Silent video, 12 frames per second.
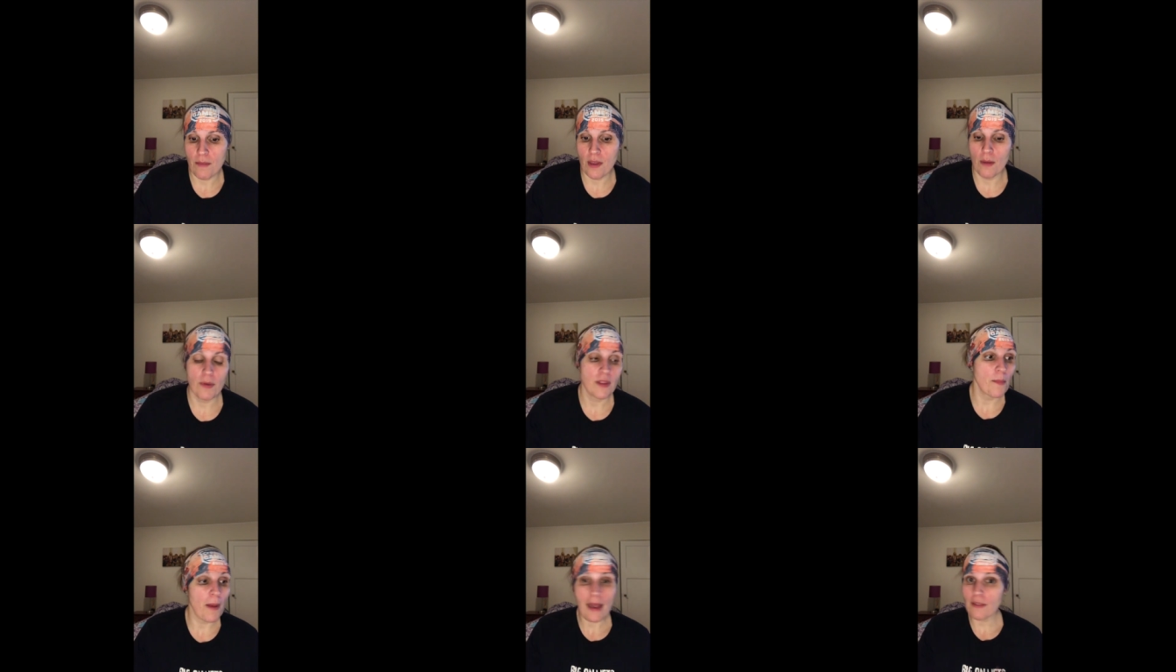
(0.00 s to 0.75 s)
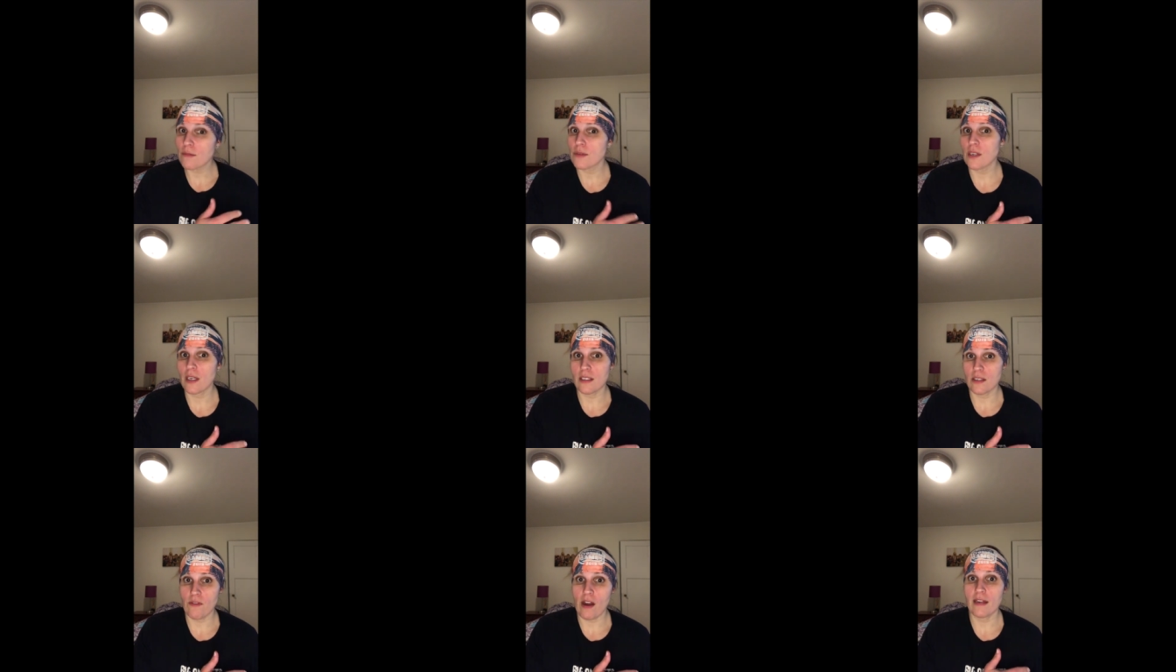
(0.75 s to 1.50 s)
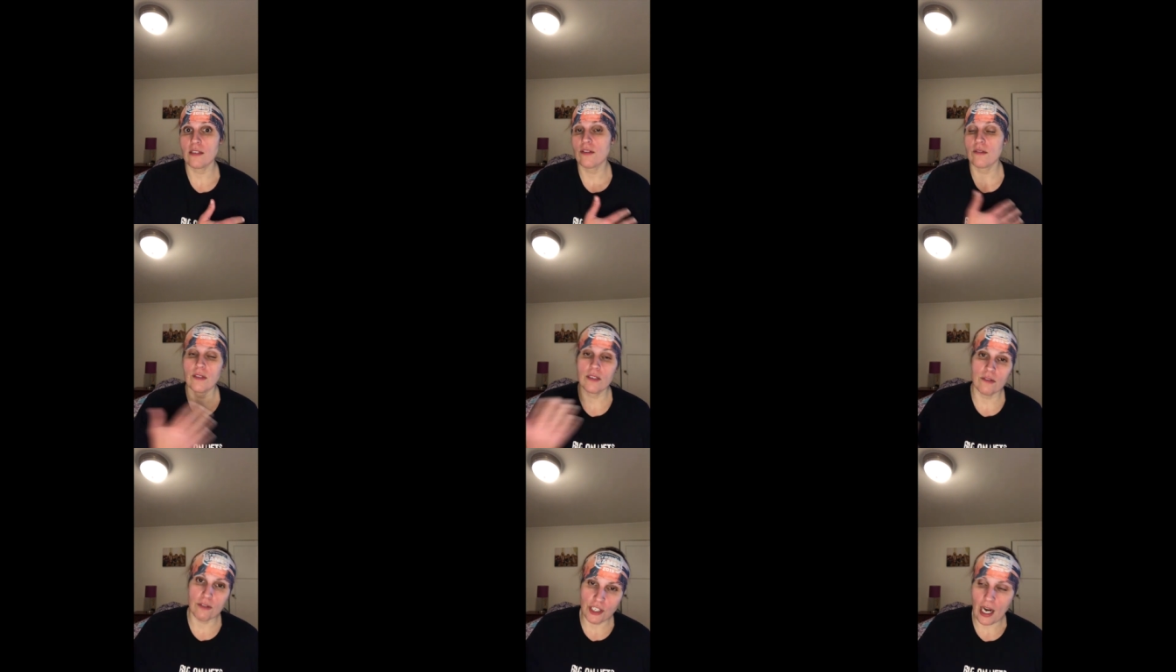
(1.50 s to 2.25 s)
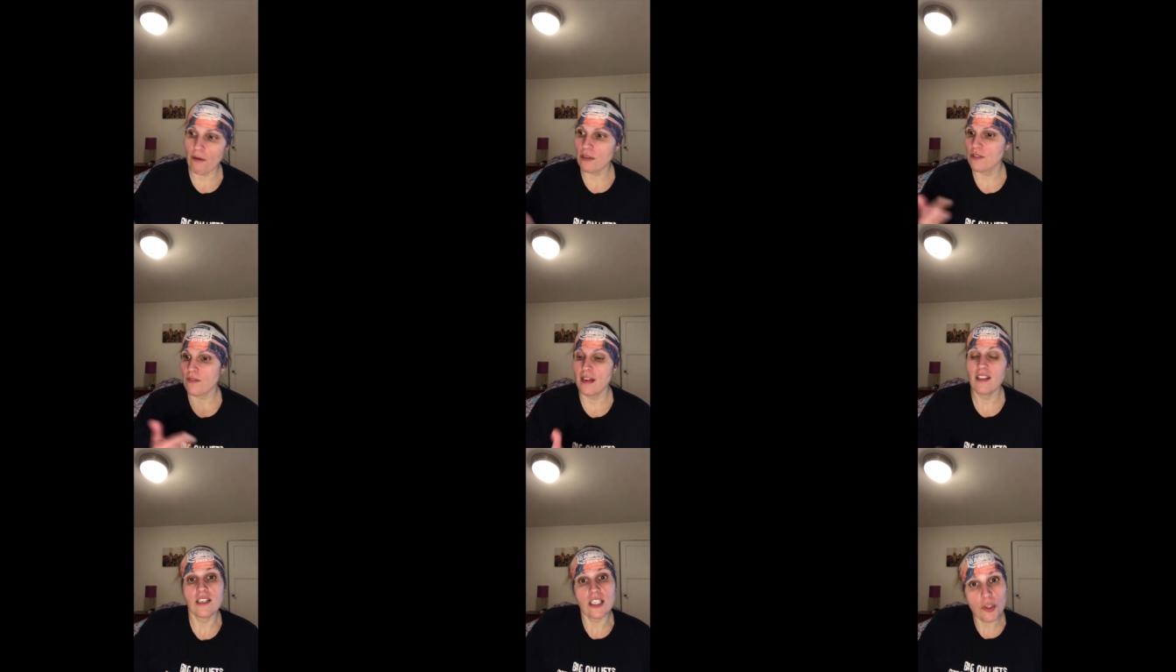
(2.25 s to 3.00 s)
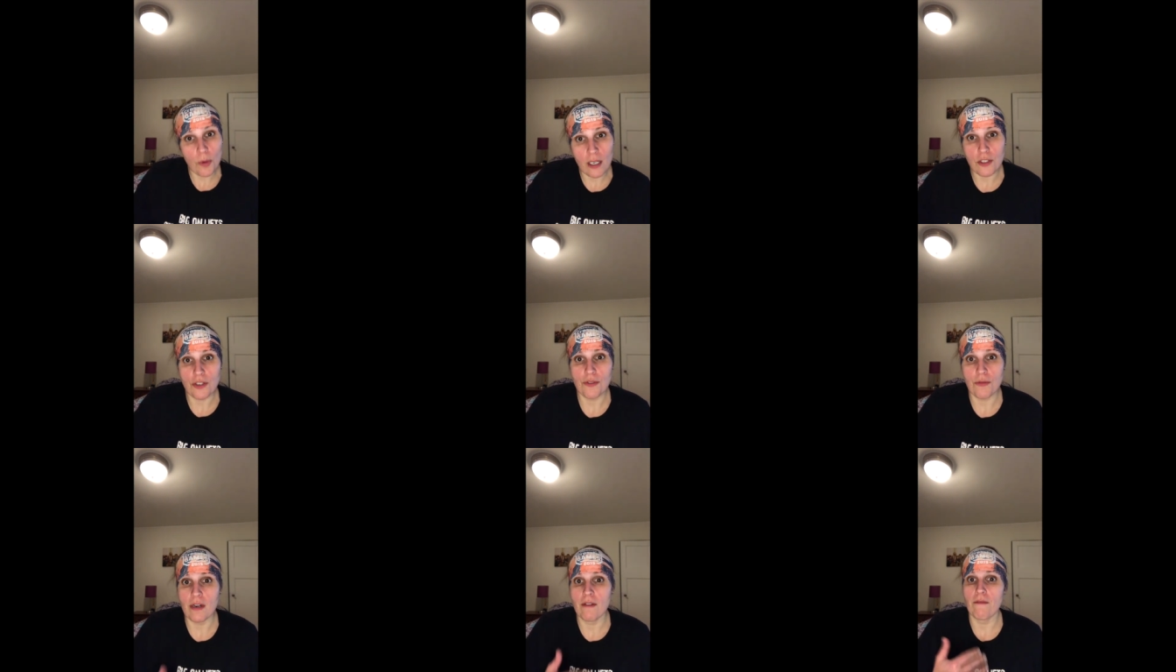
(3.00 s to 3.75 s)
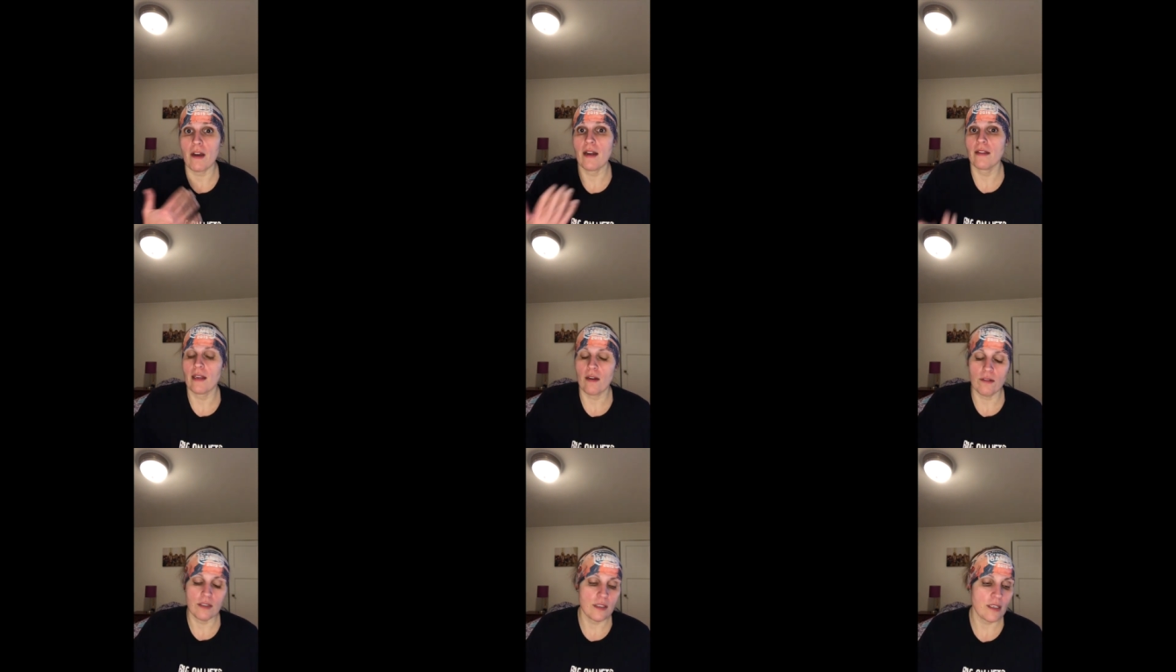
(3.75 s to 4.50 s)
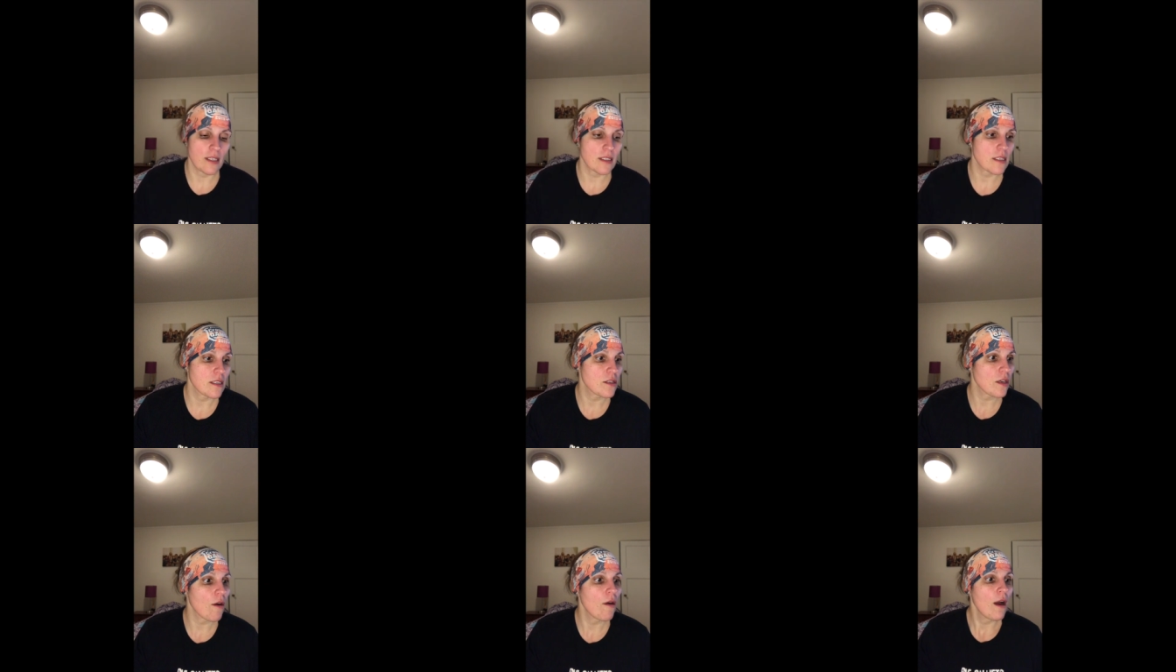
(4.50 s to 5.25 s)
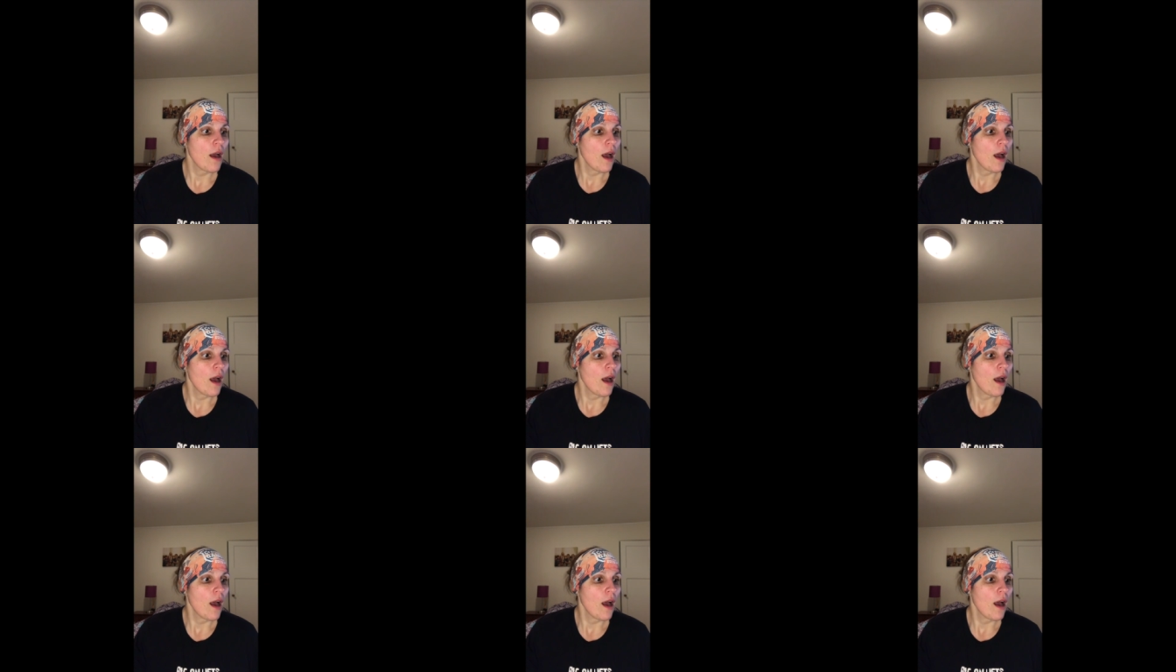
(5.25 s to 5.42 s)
thing but the bathroom sink is fine so you know the shower's fine the dishwasher is running fine like all these things and so